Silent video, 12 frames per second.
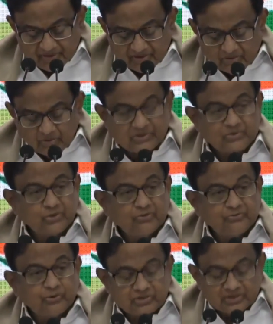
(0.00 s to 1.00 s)
What is your
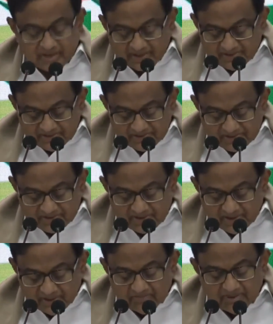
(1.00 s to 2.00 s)
voter identity
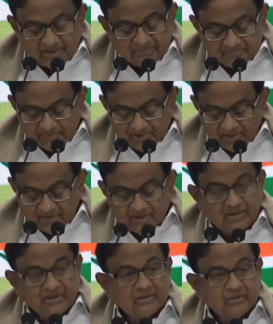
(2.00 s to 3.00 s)
number?
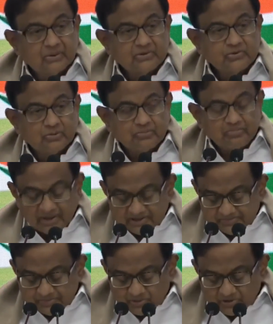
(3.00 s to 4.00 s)
What is your
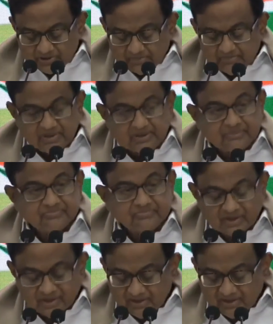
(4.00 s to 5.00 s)
passport number?
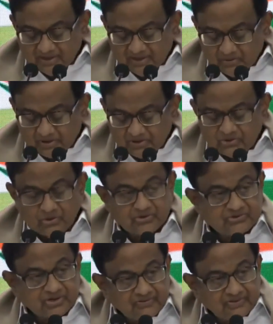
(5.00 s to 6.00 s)
What is your
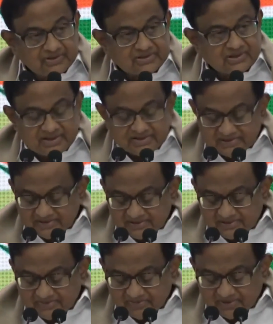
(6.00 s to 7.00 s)
driver's
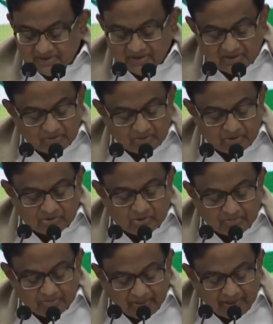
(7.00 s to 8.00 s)
license? What is your
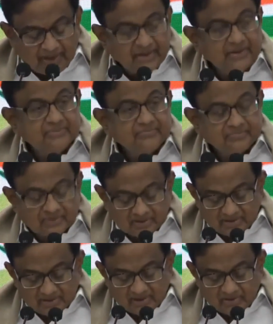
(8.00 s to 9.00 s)
PAN?
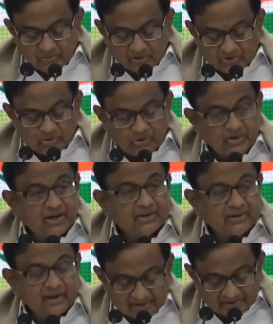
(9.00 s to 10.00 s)
And what is your
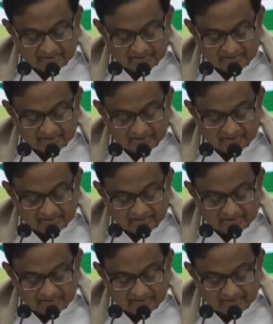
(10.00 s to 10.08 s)
Aadhaar?